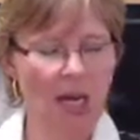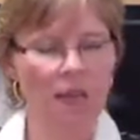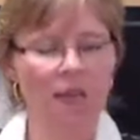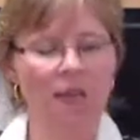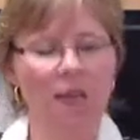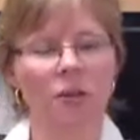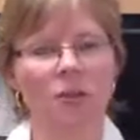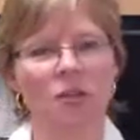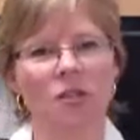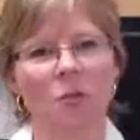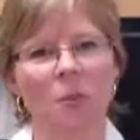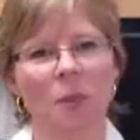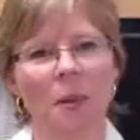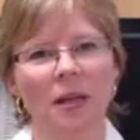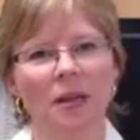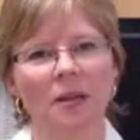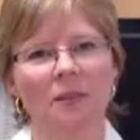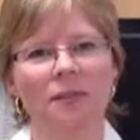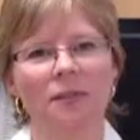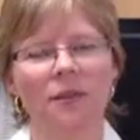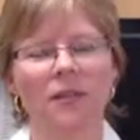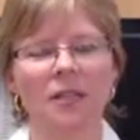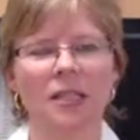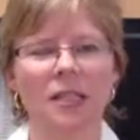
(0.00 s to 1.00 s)
There's
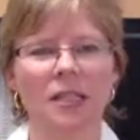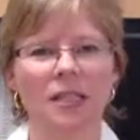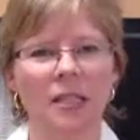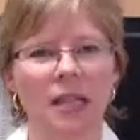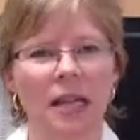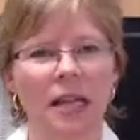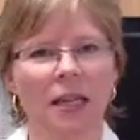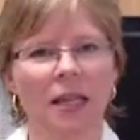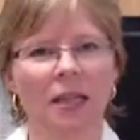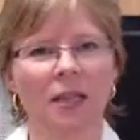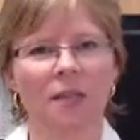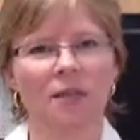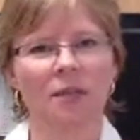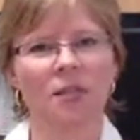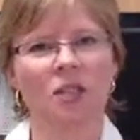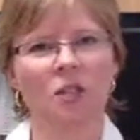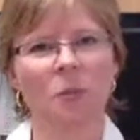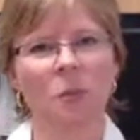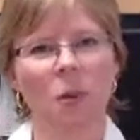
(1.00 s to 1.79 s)
benefits and negatives to